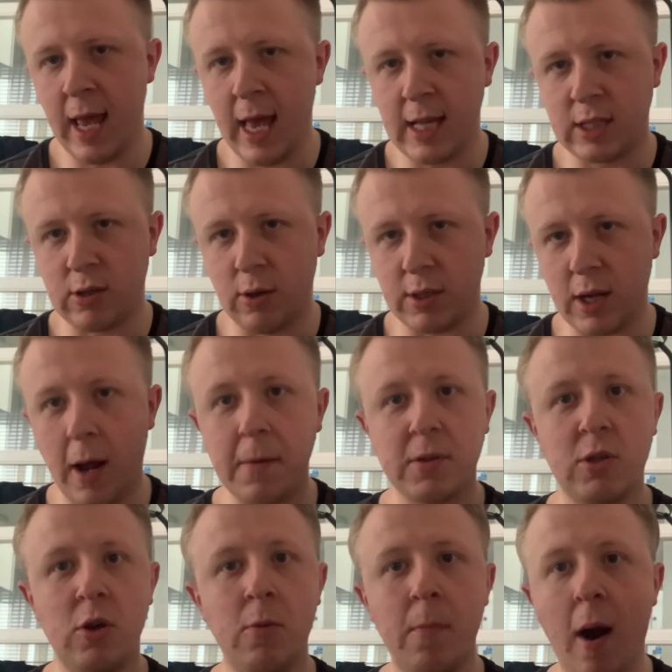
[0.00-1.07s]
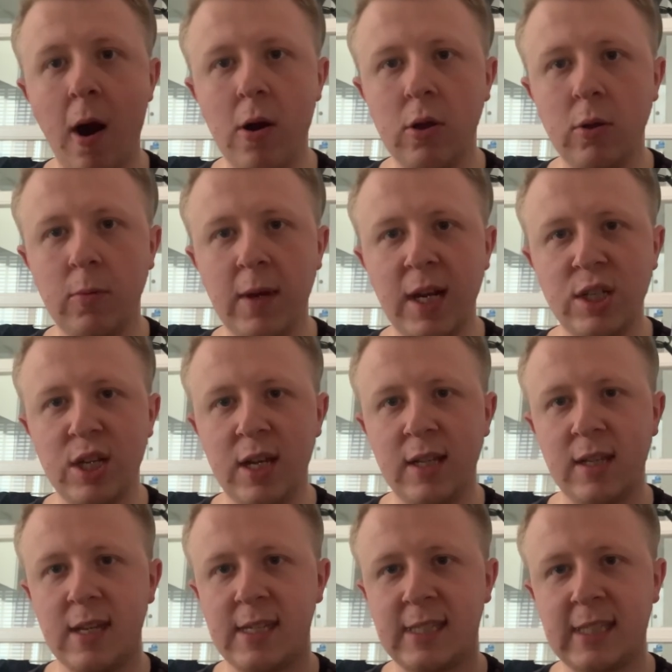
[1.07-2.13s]
So it's up to Mario and Luigi
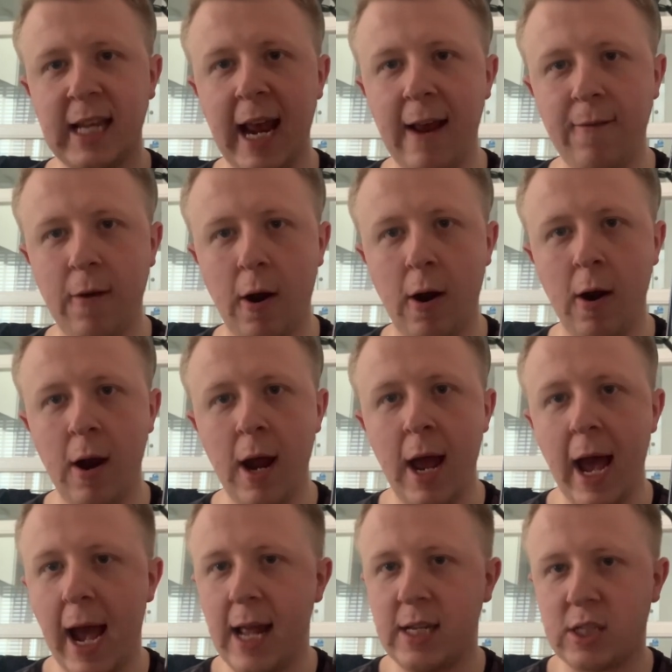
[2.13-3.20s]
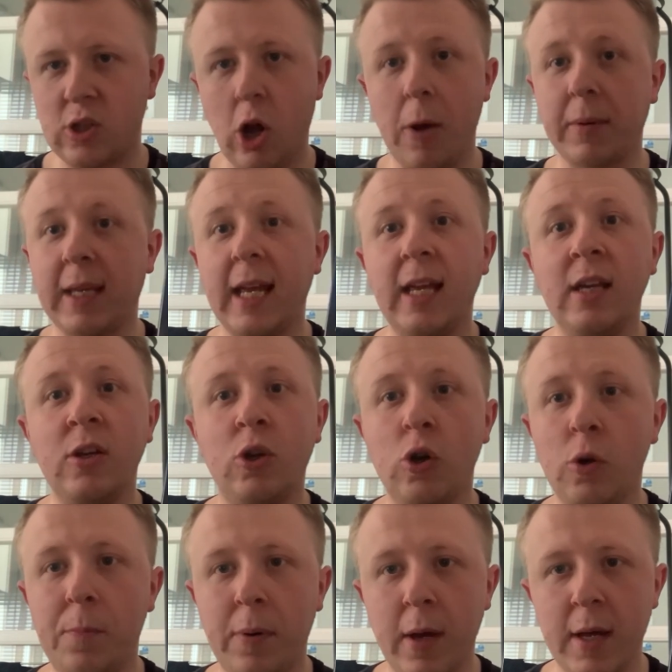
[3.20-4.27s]
to save her and stop King
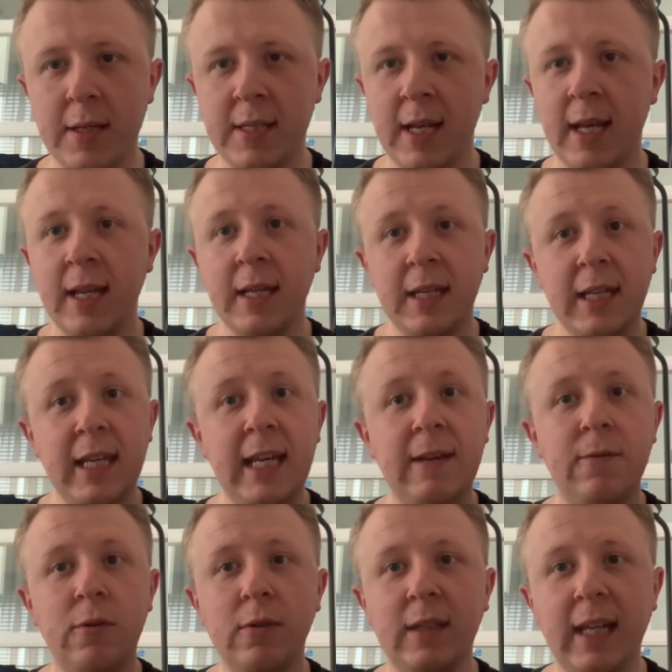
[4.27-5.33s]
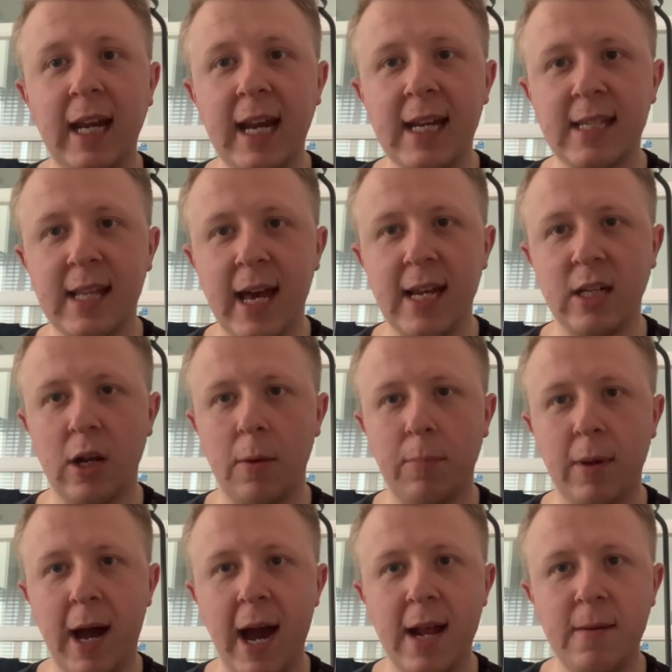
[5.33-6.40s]
Koopa's evil deeds that he's going to
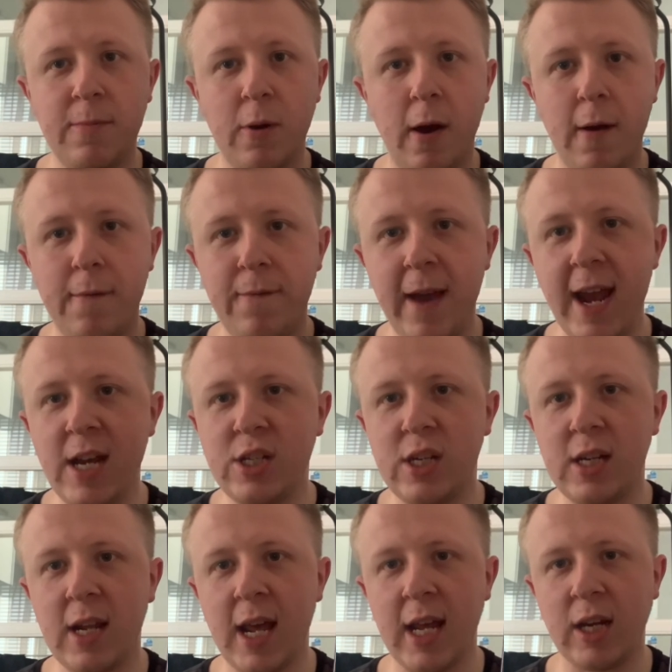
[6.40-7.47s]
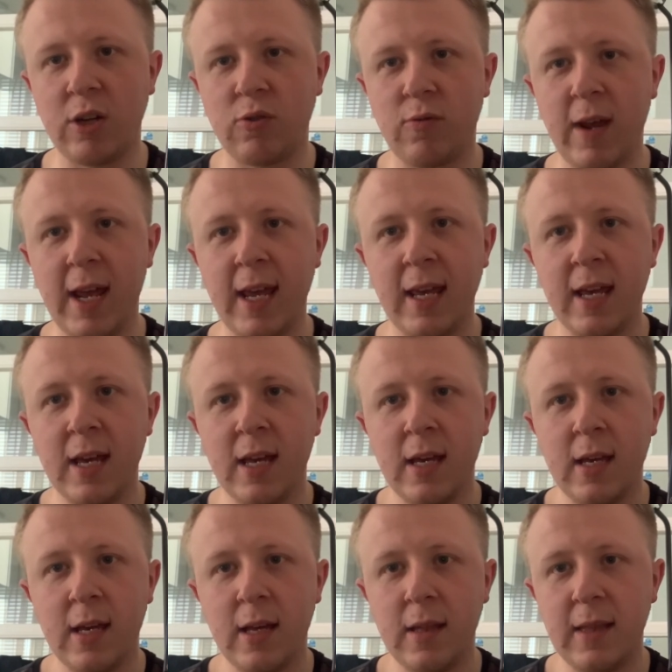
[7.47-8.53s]
plan to invasion and create
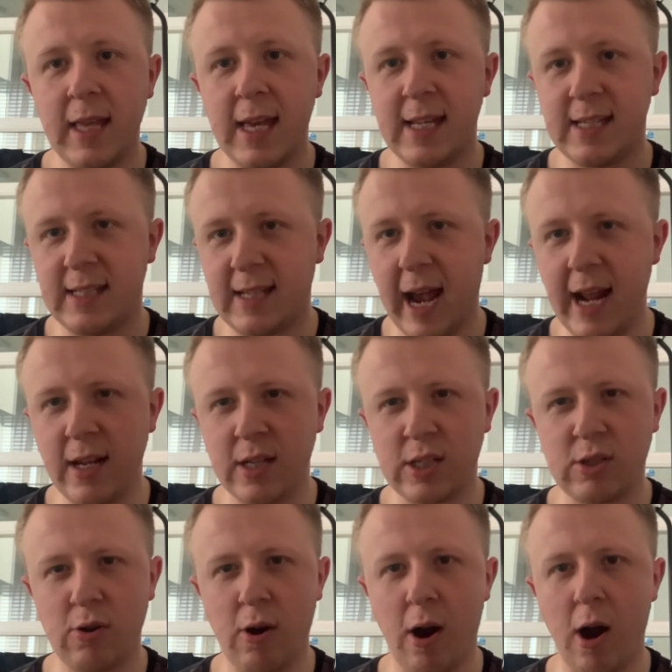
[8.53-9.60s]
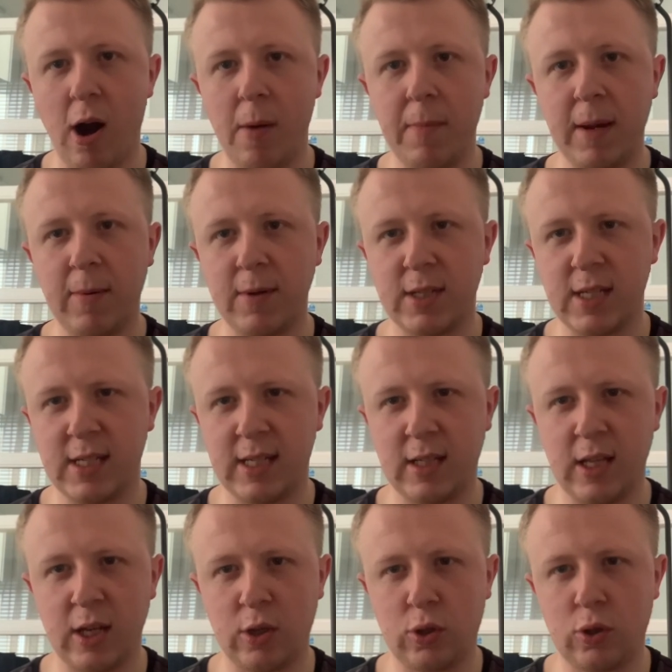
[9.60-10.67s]
this dinosaur army, which is
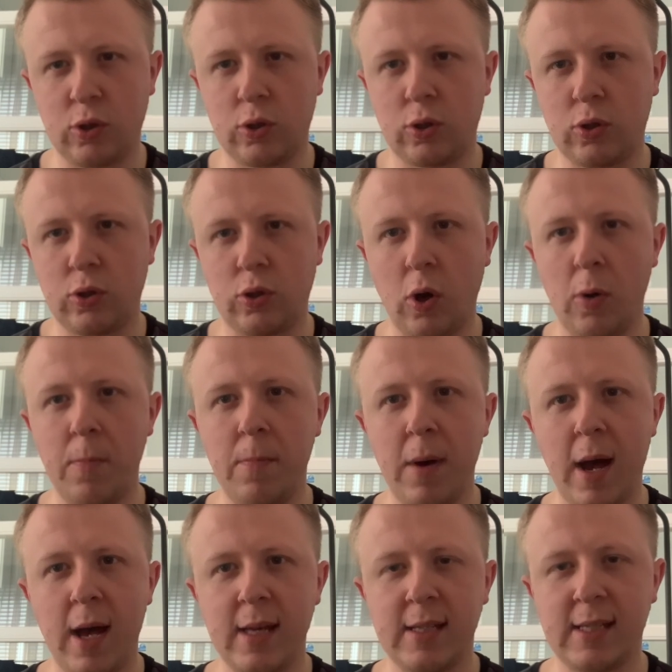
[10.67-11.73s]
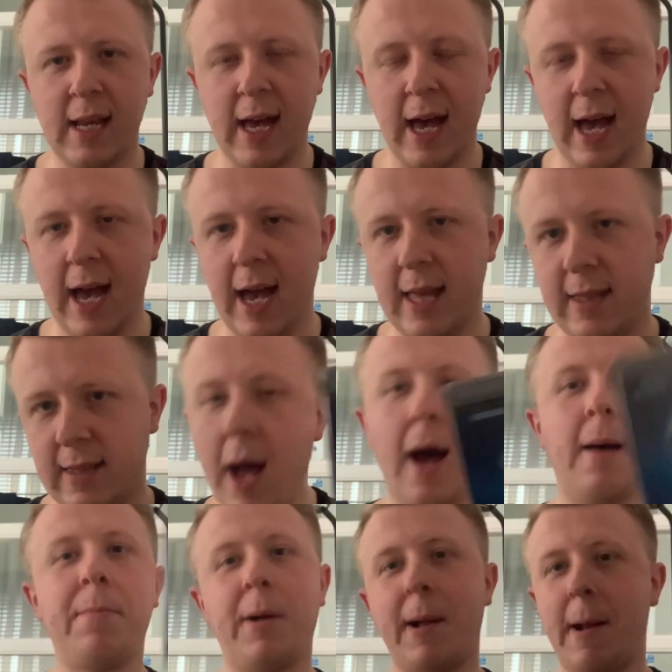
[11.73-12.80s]
the Goombas and
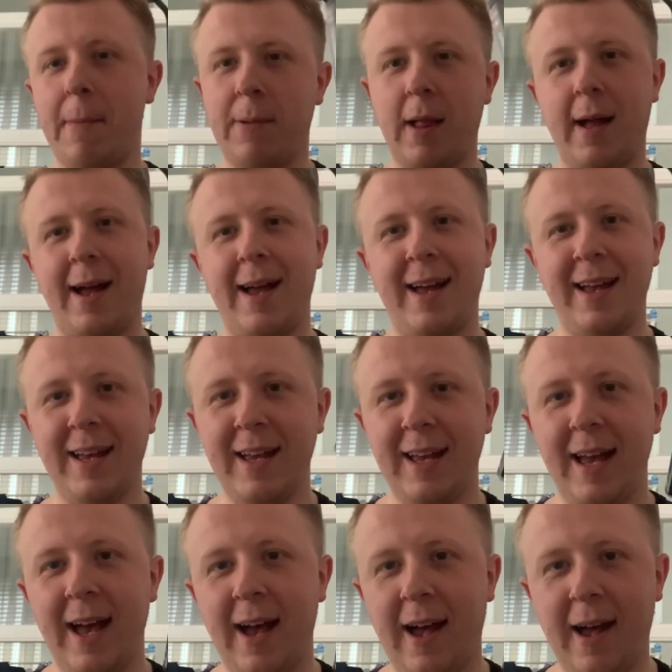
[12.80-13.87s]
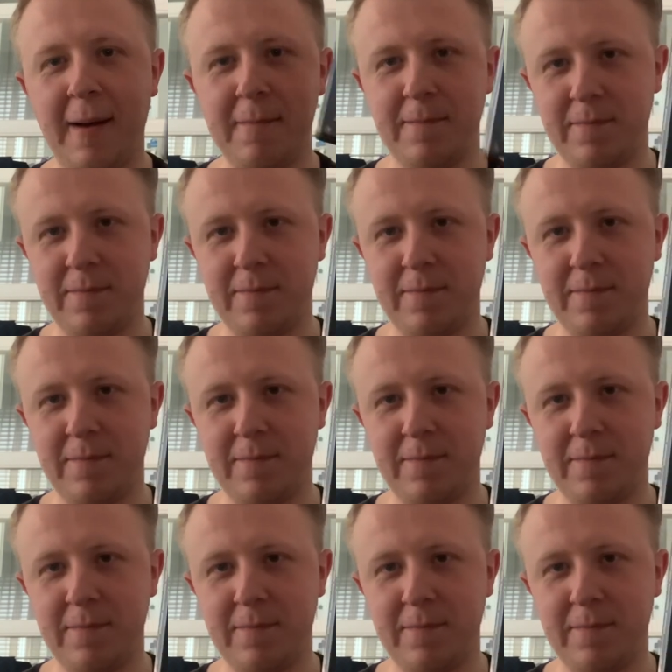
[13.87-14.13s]
blah, blah, blah.